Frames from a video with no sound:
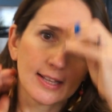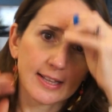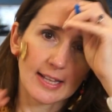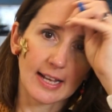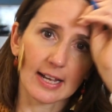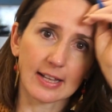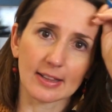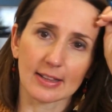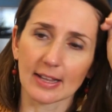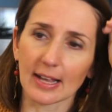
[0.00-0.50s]

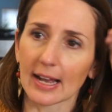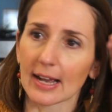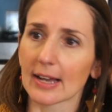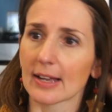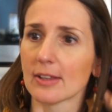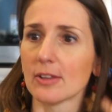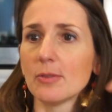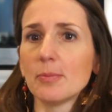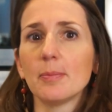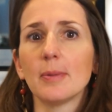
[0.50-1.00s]
that
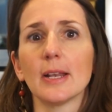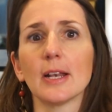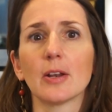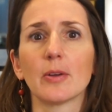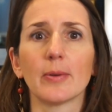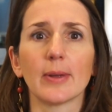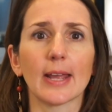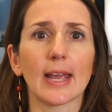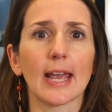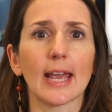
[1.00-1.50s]
has been
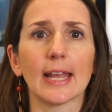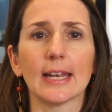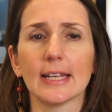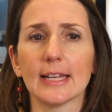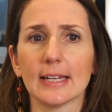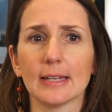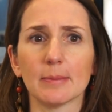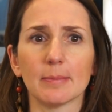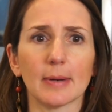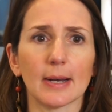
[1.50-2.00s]

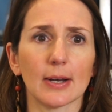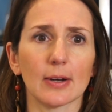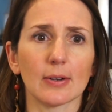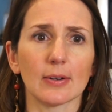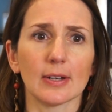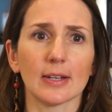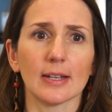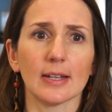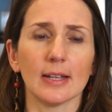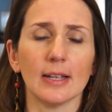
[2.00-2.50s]
created about